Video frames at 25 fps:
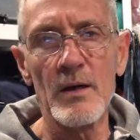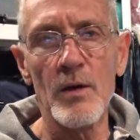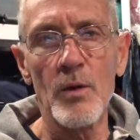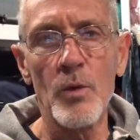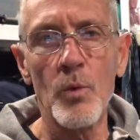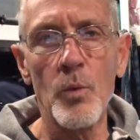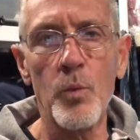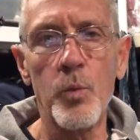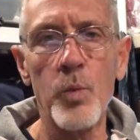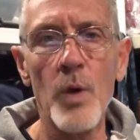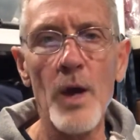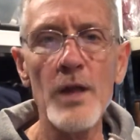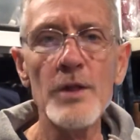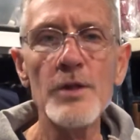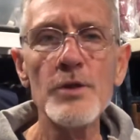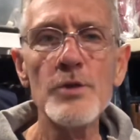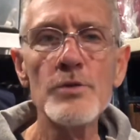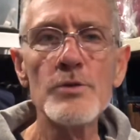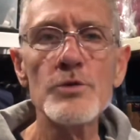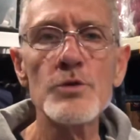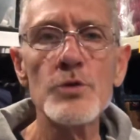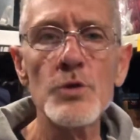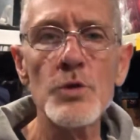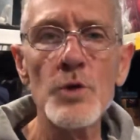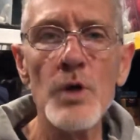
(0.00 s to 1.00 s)
When you
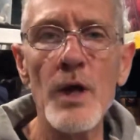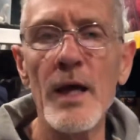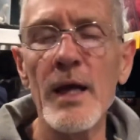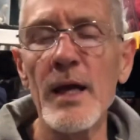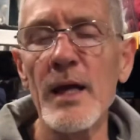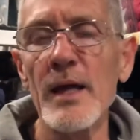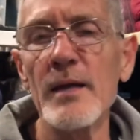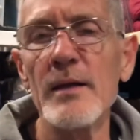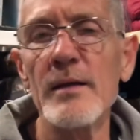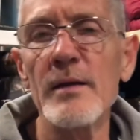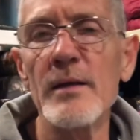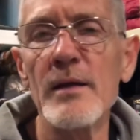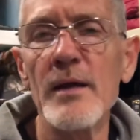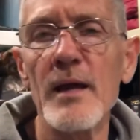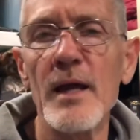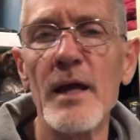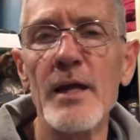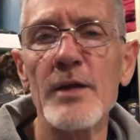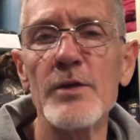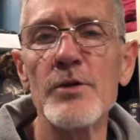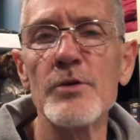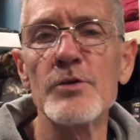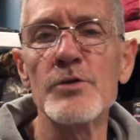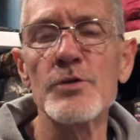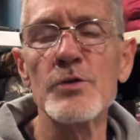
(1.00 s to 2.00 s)
train, and
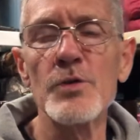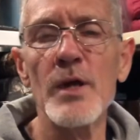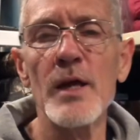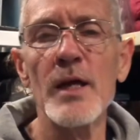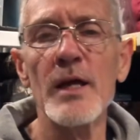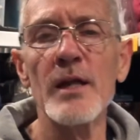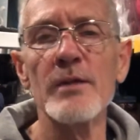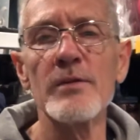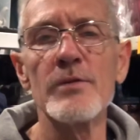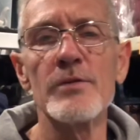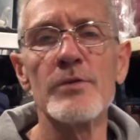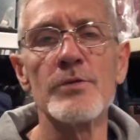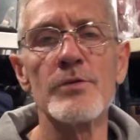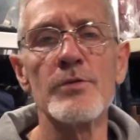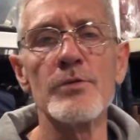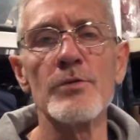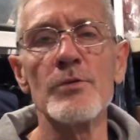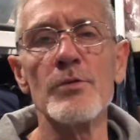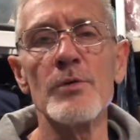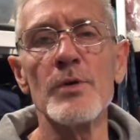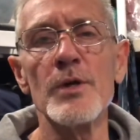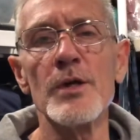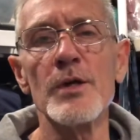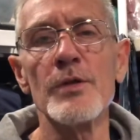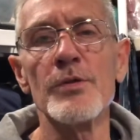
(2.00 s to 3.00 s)
you're trained to
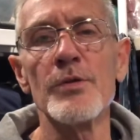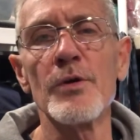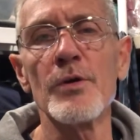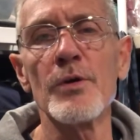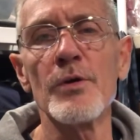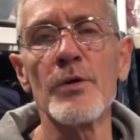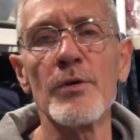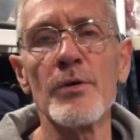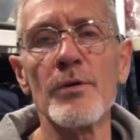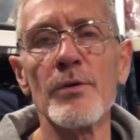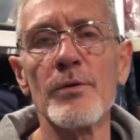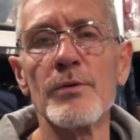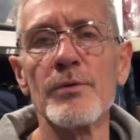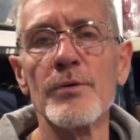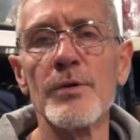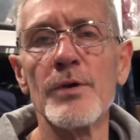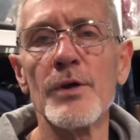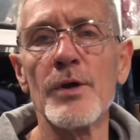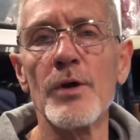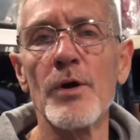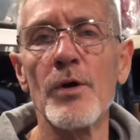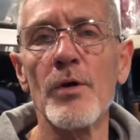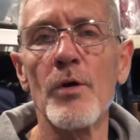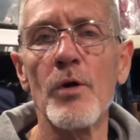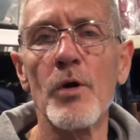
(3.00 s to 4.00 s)
either, you
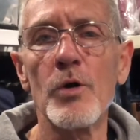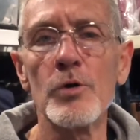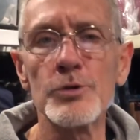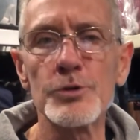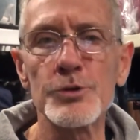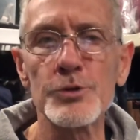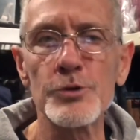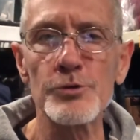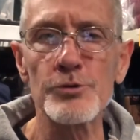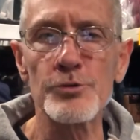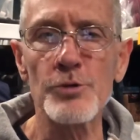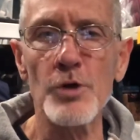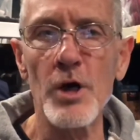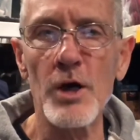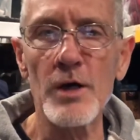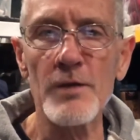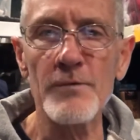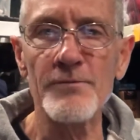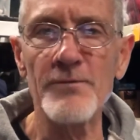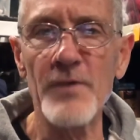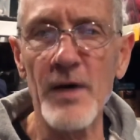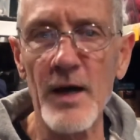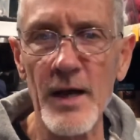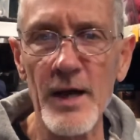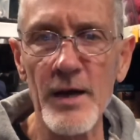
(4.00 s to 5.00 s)
know, holster, draw, and
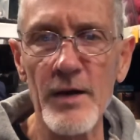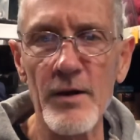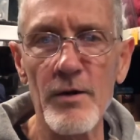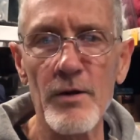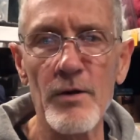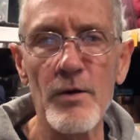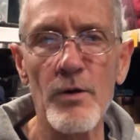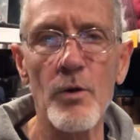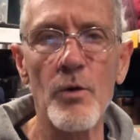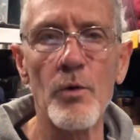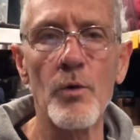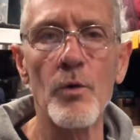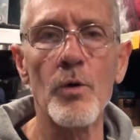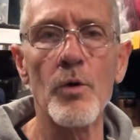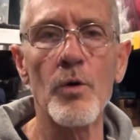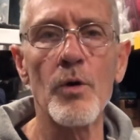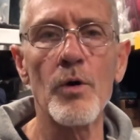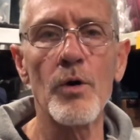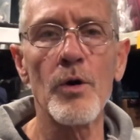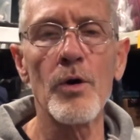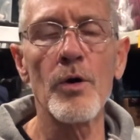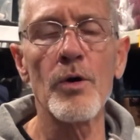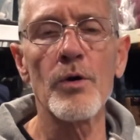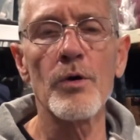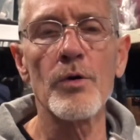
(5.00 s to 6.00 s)
fire,
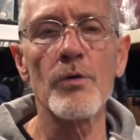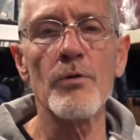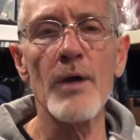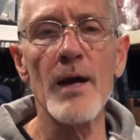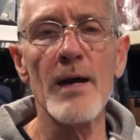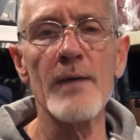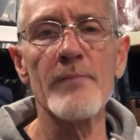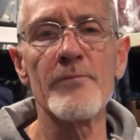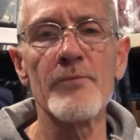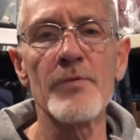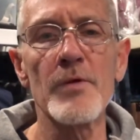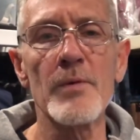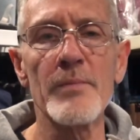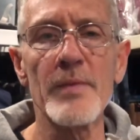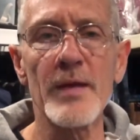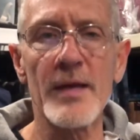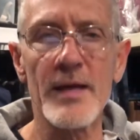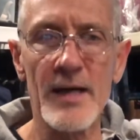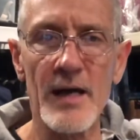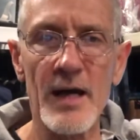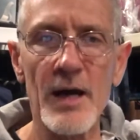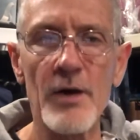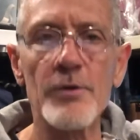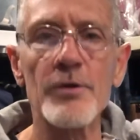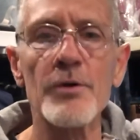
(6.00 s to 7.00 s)
or grab from the
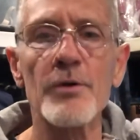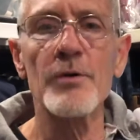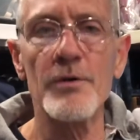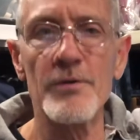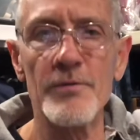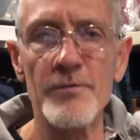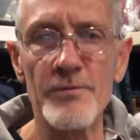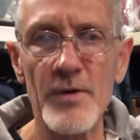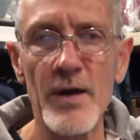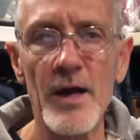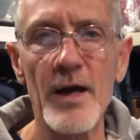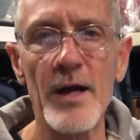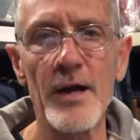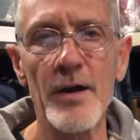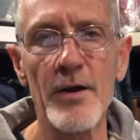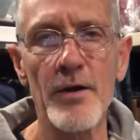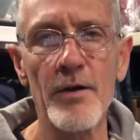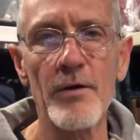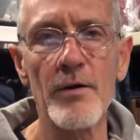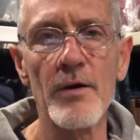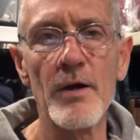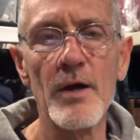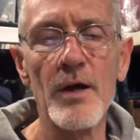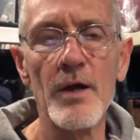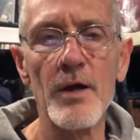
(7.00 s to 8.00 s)
counter fire,
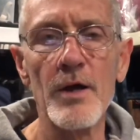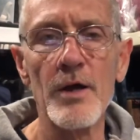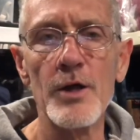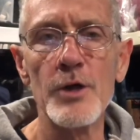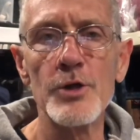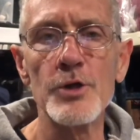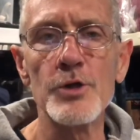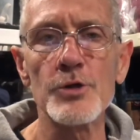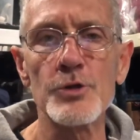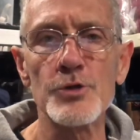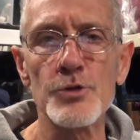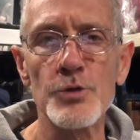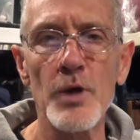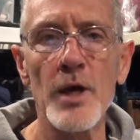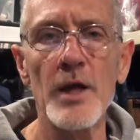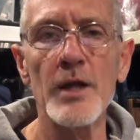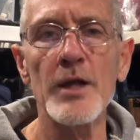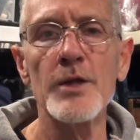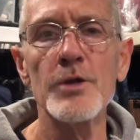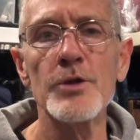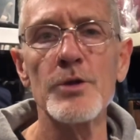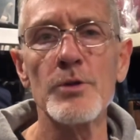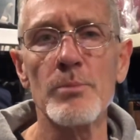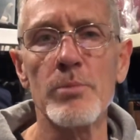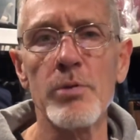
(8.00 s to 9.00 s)
you're training
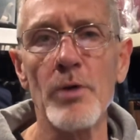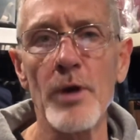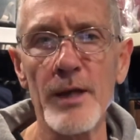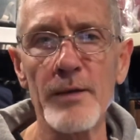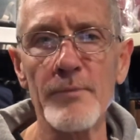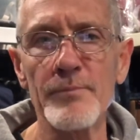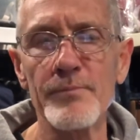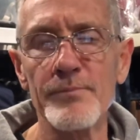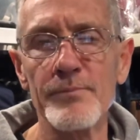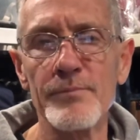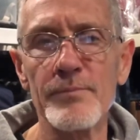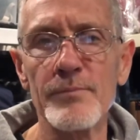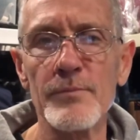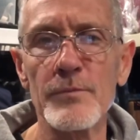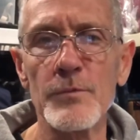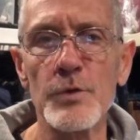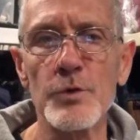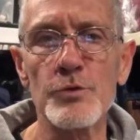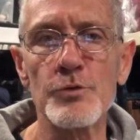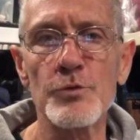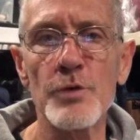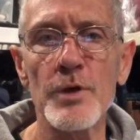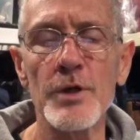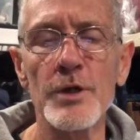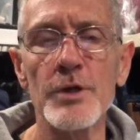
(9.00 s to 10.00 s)
your brain. You're
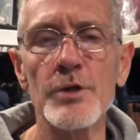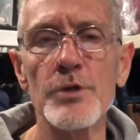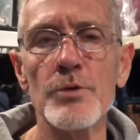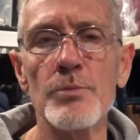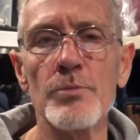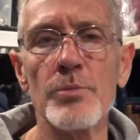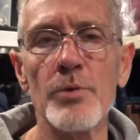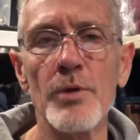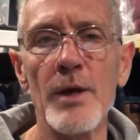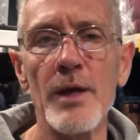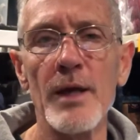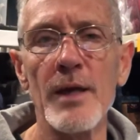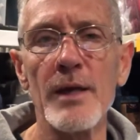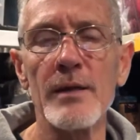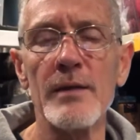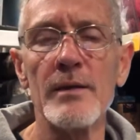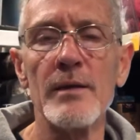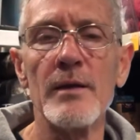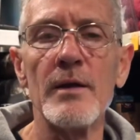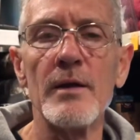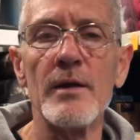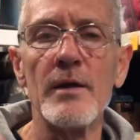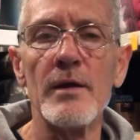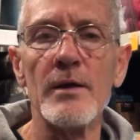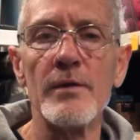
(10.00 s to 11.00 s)
training your brain
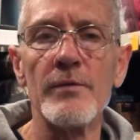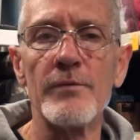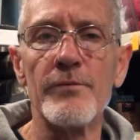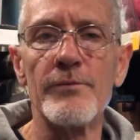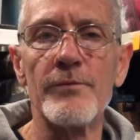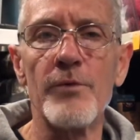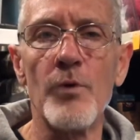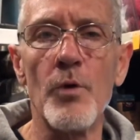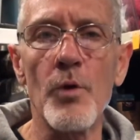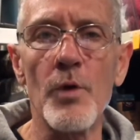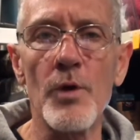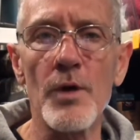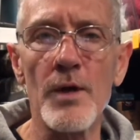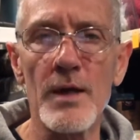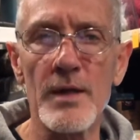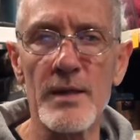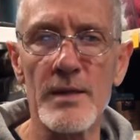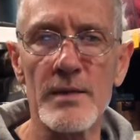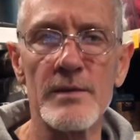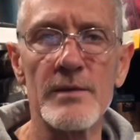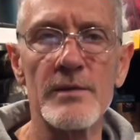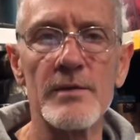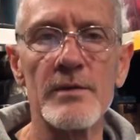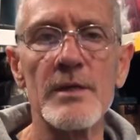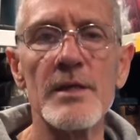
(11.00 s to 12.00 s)
for
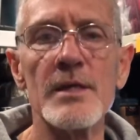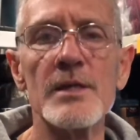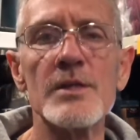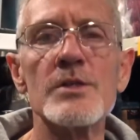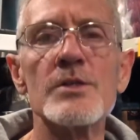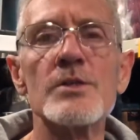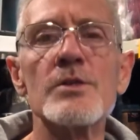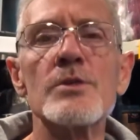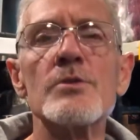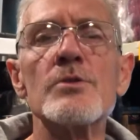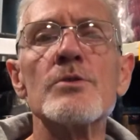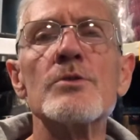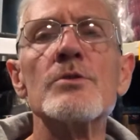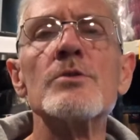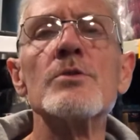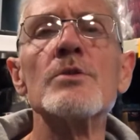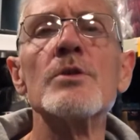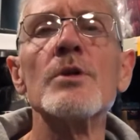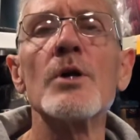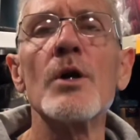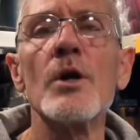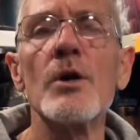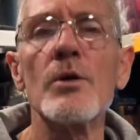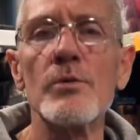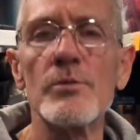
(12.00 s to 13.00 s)
it, you
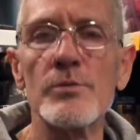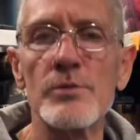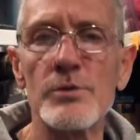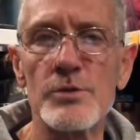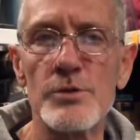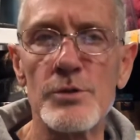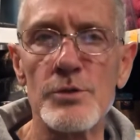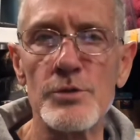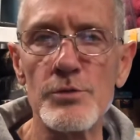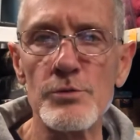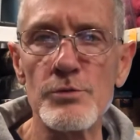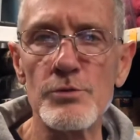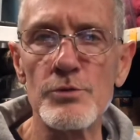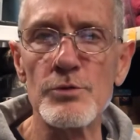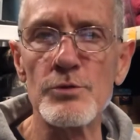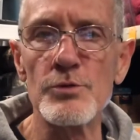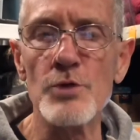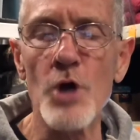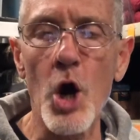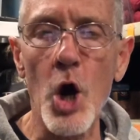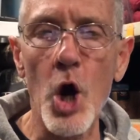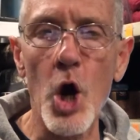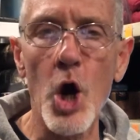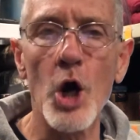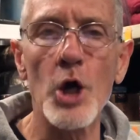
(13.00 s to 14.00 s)
know, to
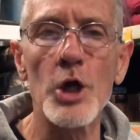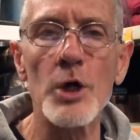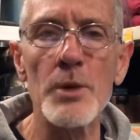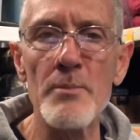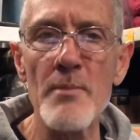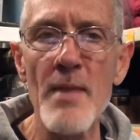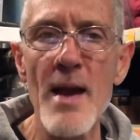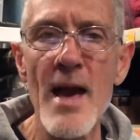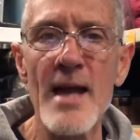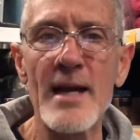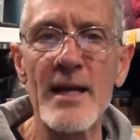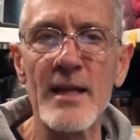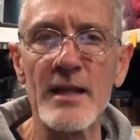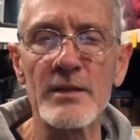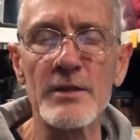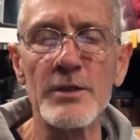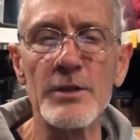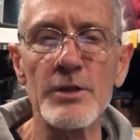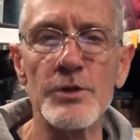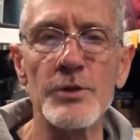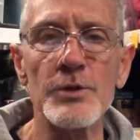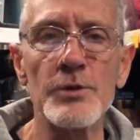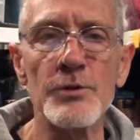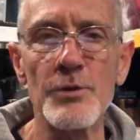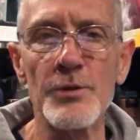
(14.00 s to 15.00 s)
automatically
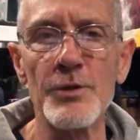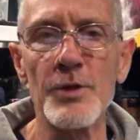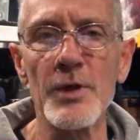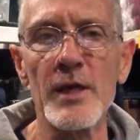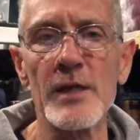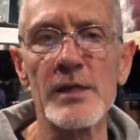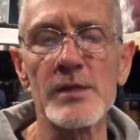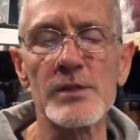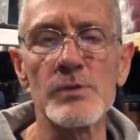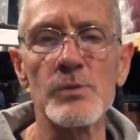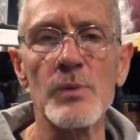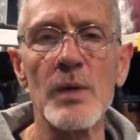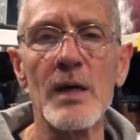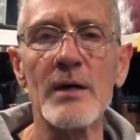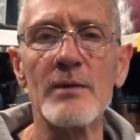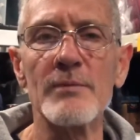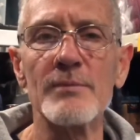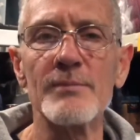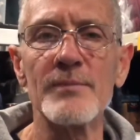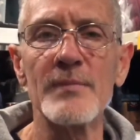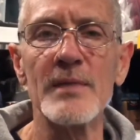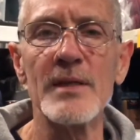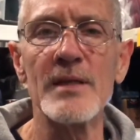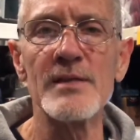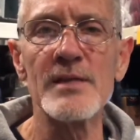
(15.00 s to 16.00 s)
do things. Well,
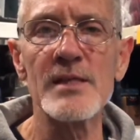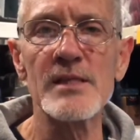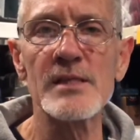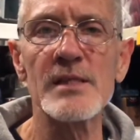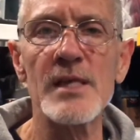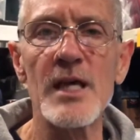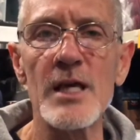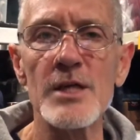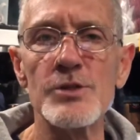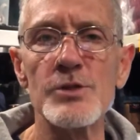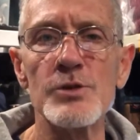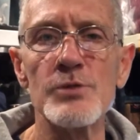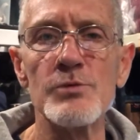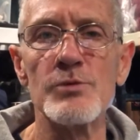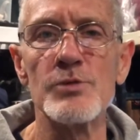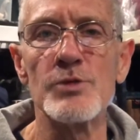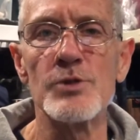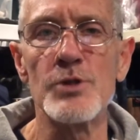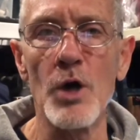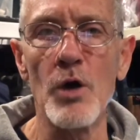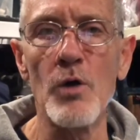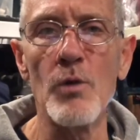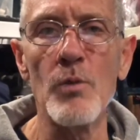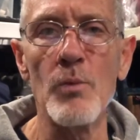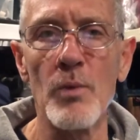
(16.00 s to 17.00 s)
in this case, you
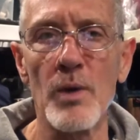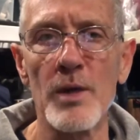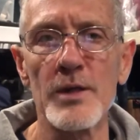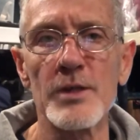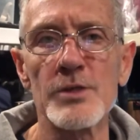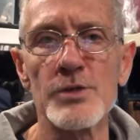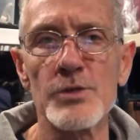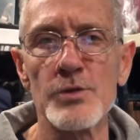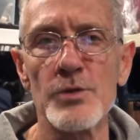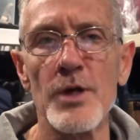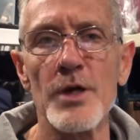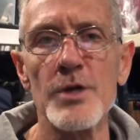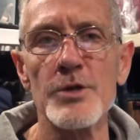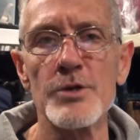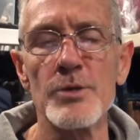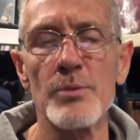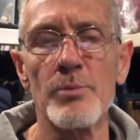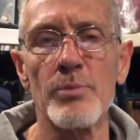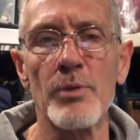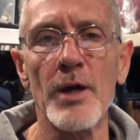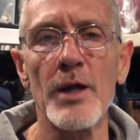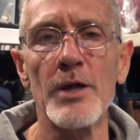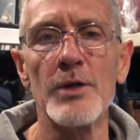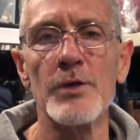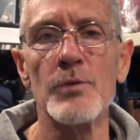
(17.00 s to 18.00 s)
don't want to train your
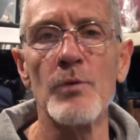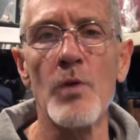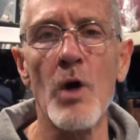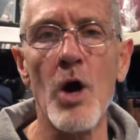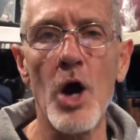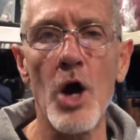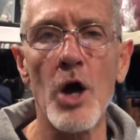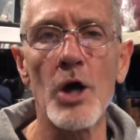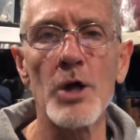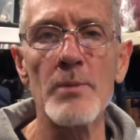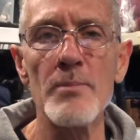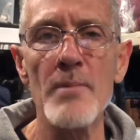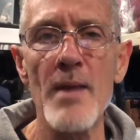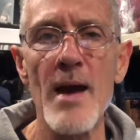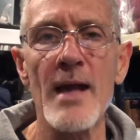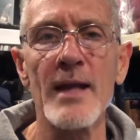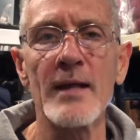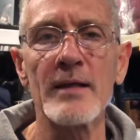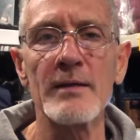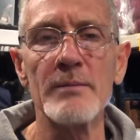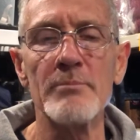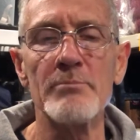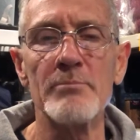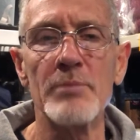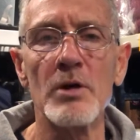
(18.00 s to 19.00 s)
brain to
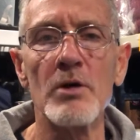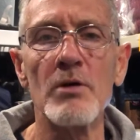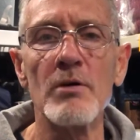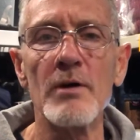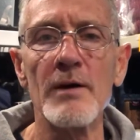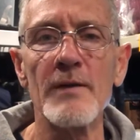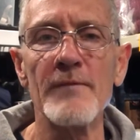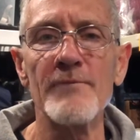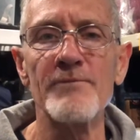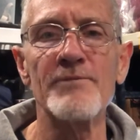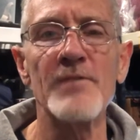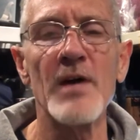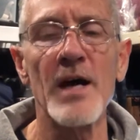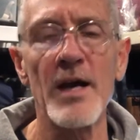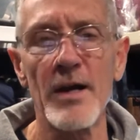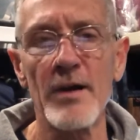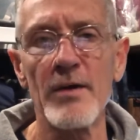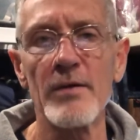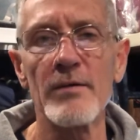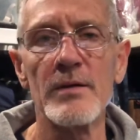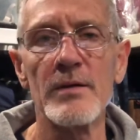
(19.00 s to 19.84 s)
automatically pull and fire,